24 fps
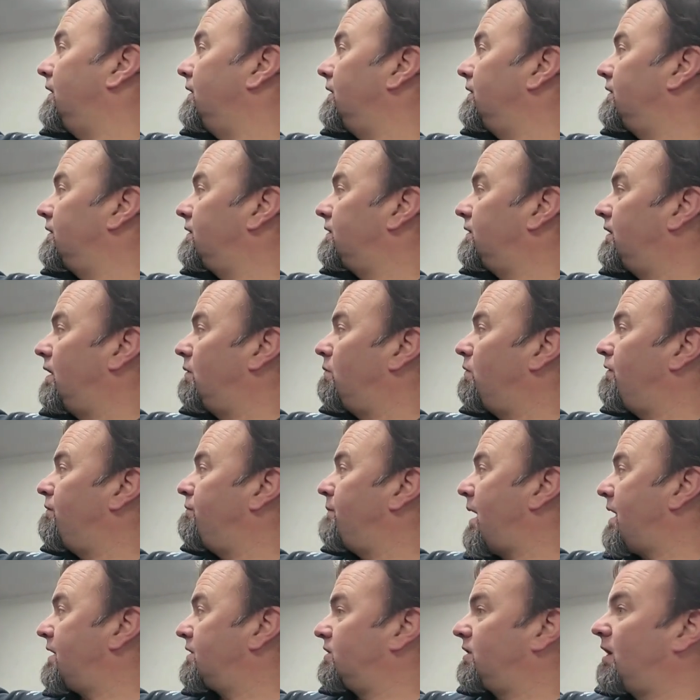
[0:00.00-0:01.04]
And as I said, we've
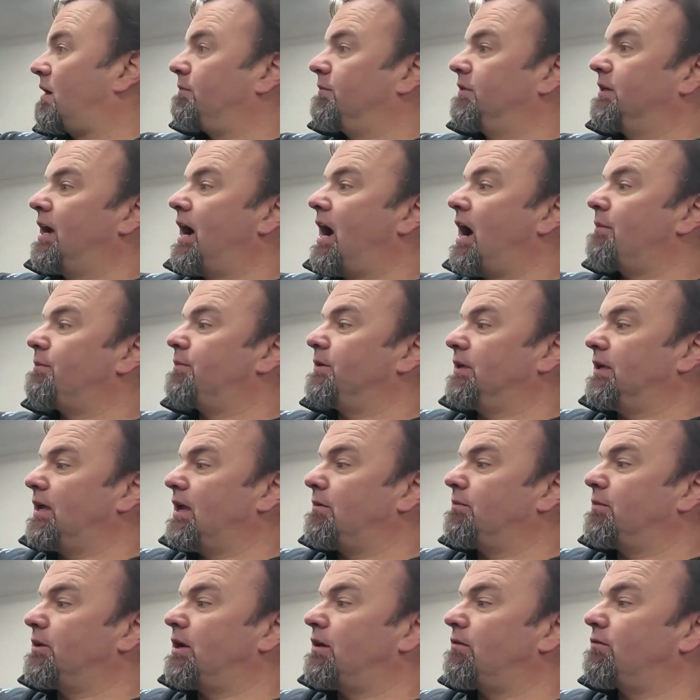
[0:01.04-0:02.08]
matched up the
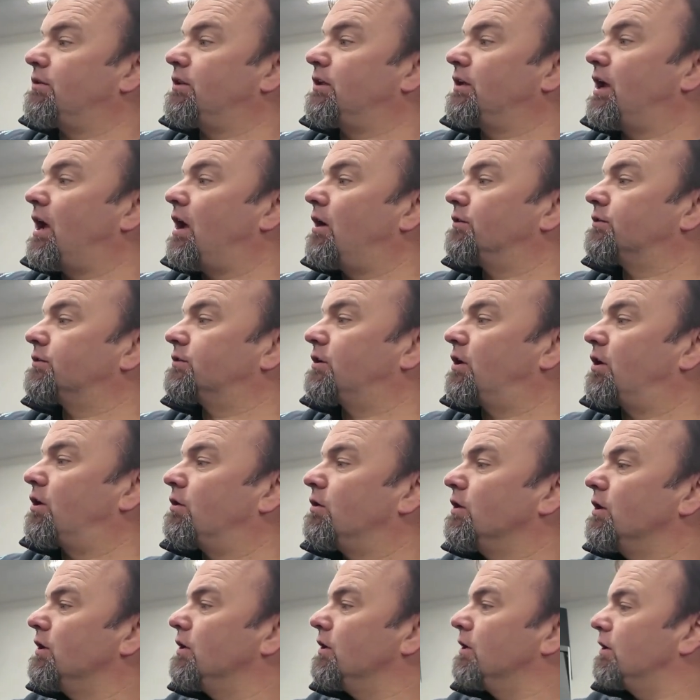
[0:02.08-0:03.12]
RPM and everything else. So
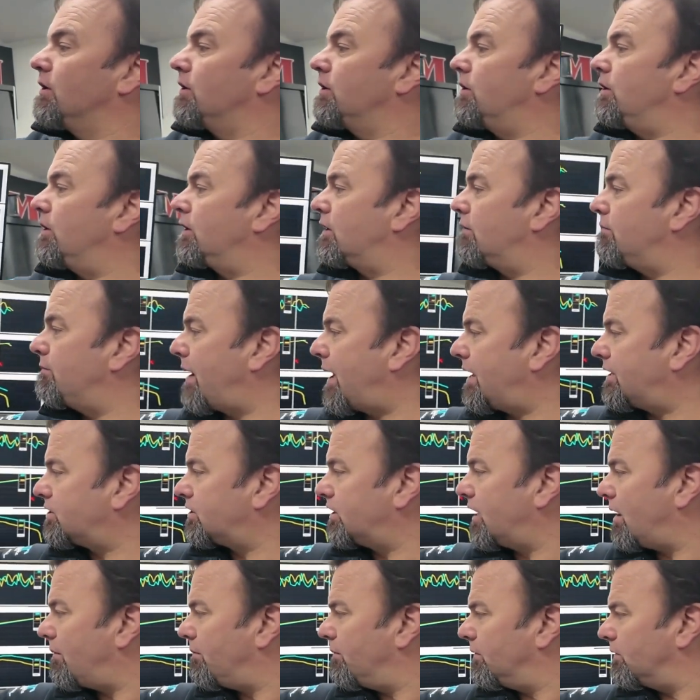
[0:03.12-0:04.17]
you matched
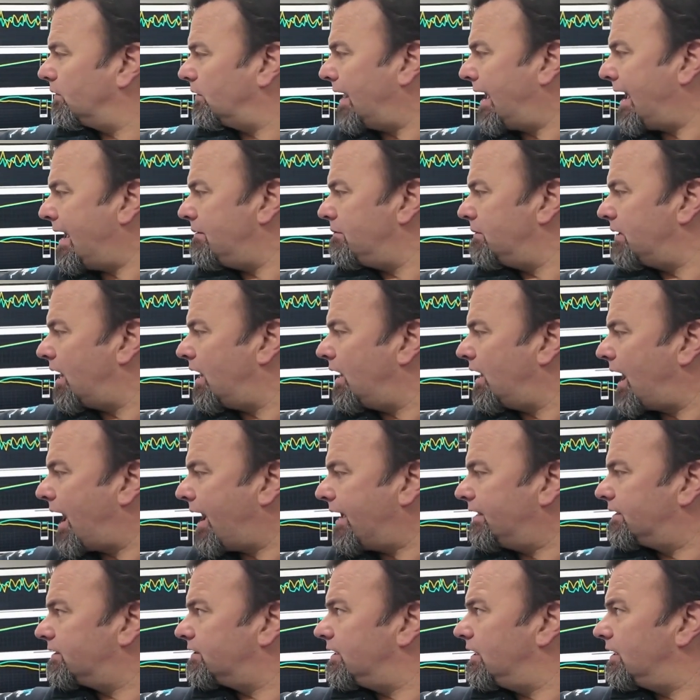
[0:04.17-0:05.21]
up lambda
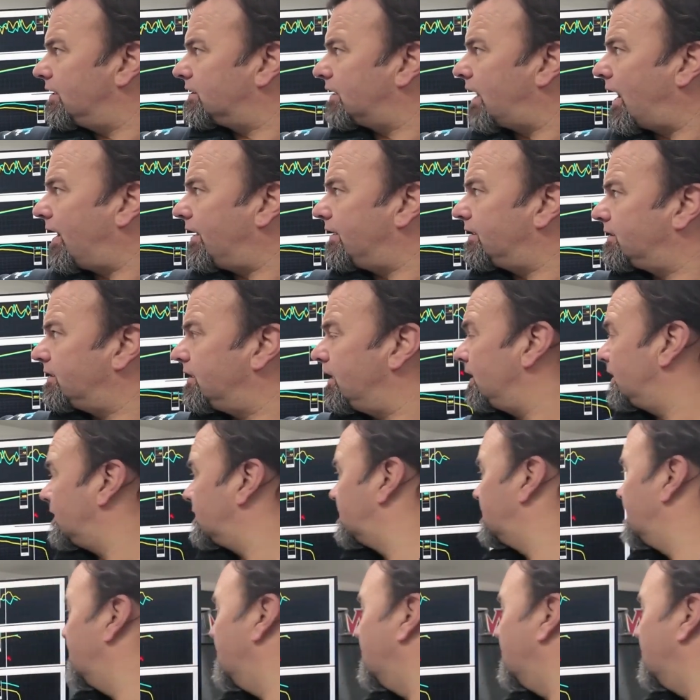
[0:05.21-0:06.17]
8686,